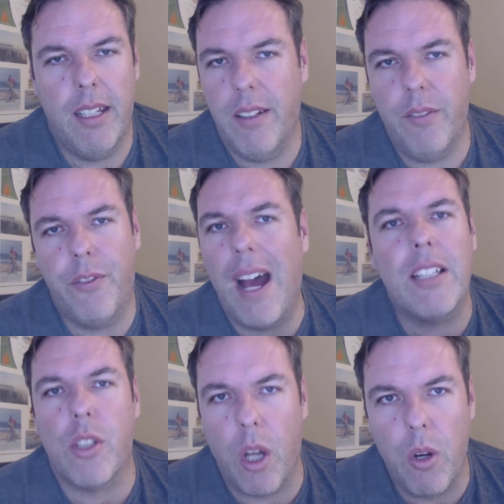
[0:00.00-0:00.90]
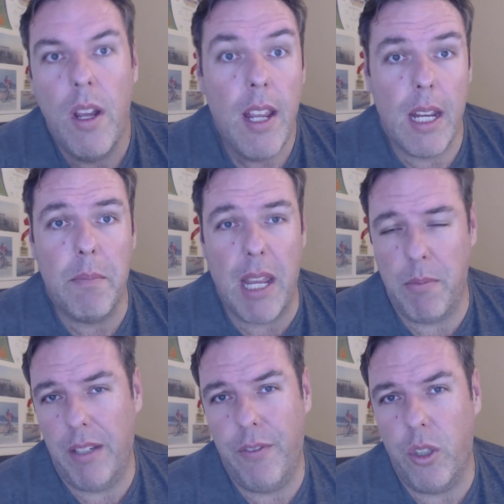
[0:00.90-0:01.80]
For us, no, it may
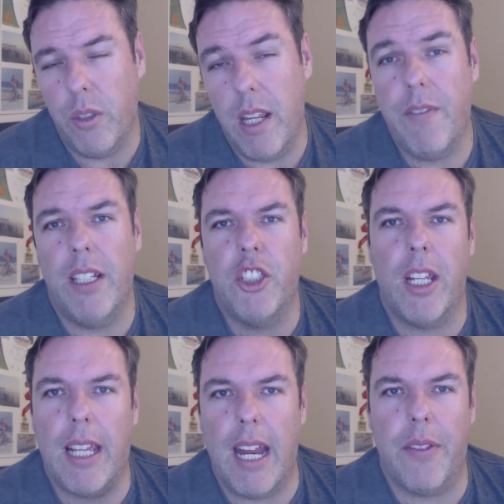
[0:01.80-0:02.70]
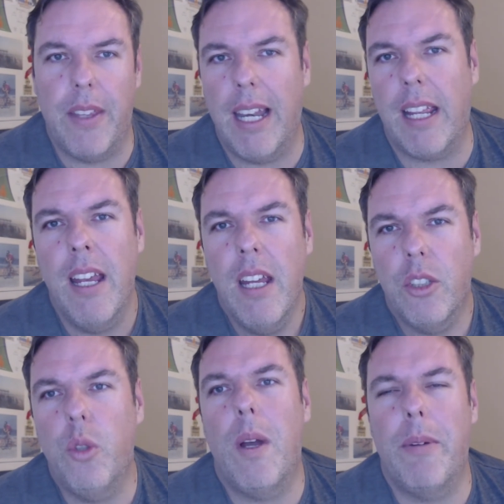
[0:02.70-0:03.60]
be for you. Definitely check it out. The link
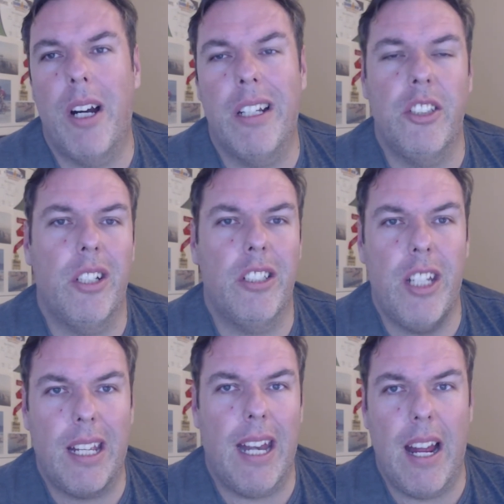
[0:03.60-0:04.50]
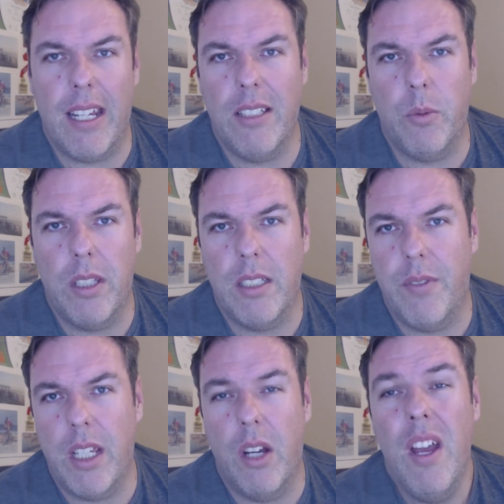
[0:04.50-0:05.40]
to Webinar Ninja to check it out is with this
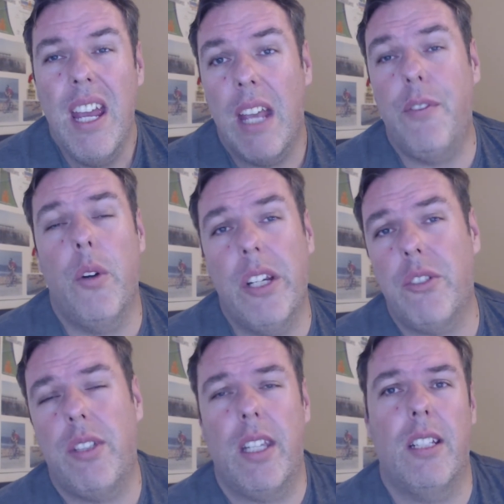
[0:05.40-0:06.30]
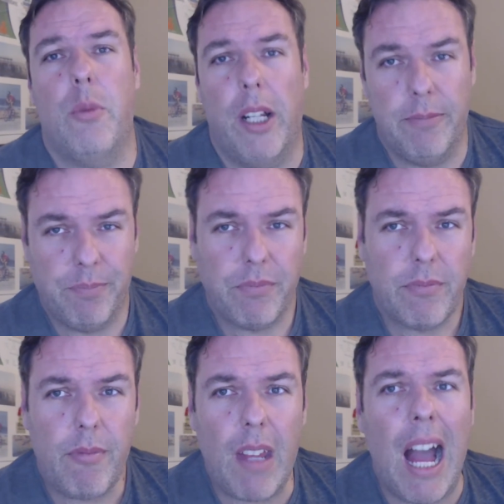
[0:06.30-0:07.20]
video. If you're interested as well,
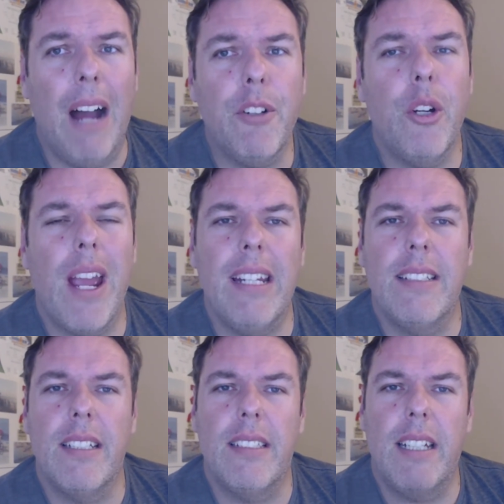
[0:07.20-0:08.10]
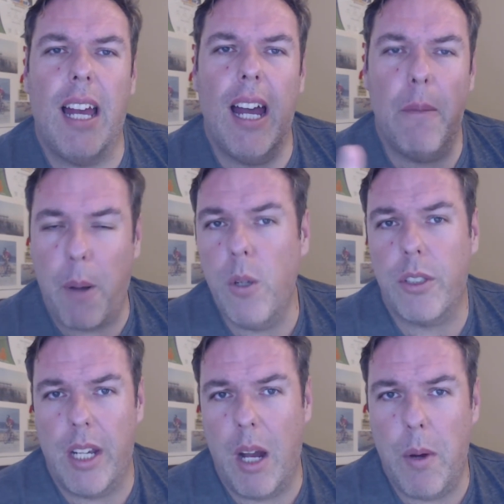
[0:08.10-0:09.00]
I've created a
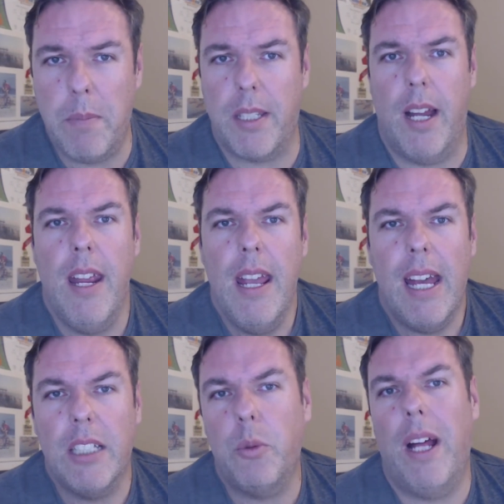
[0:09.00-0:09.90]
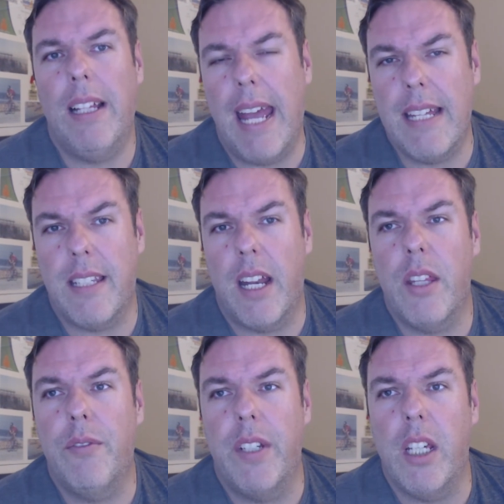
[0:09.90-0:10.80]
post on our website as well as
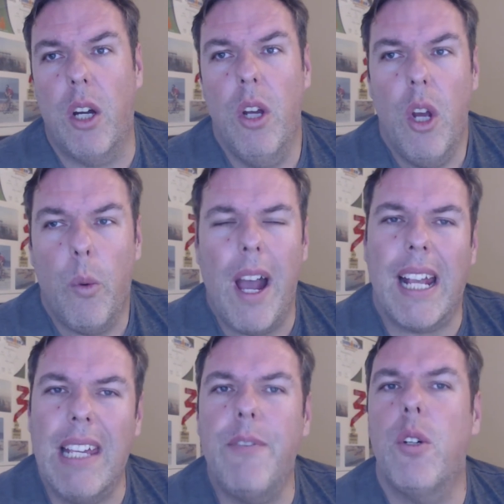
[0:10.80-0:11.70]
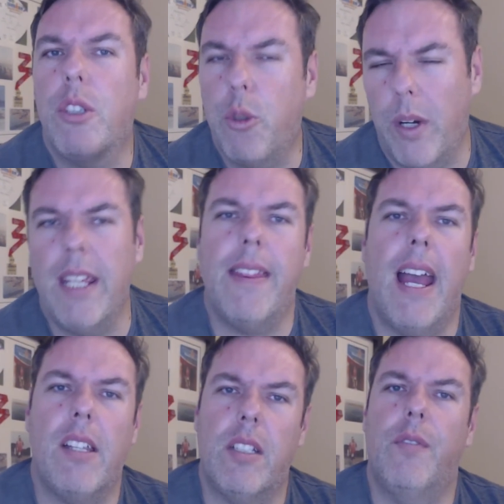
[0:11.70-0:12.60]
another video where I give you a
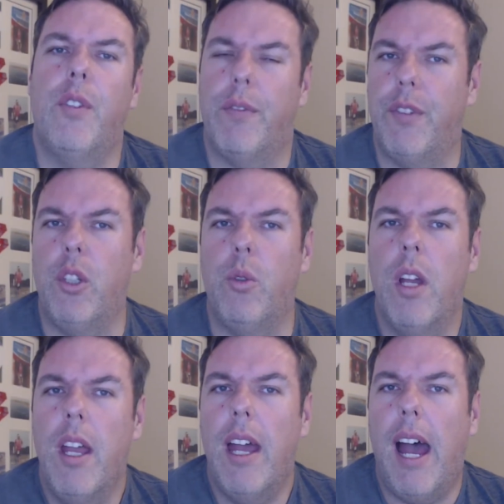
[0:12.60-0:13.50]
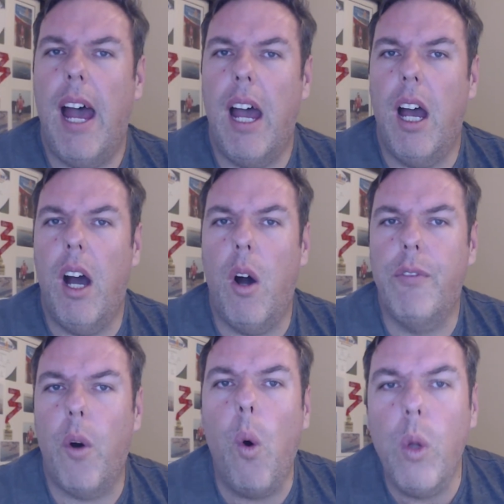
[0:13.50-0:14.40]
20,000 foot view
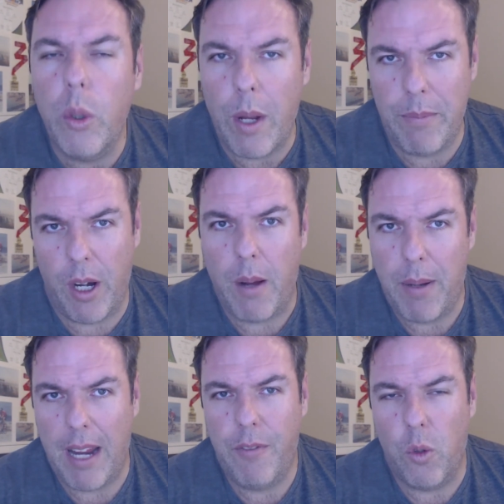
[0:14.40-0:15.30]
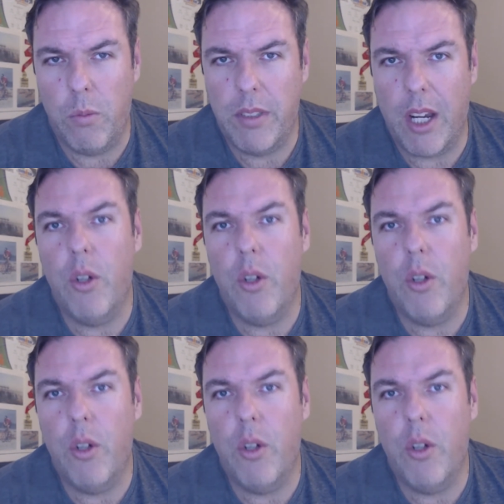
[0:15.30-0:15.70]
of all the webinar platforms that are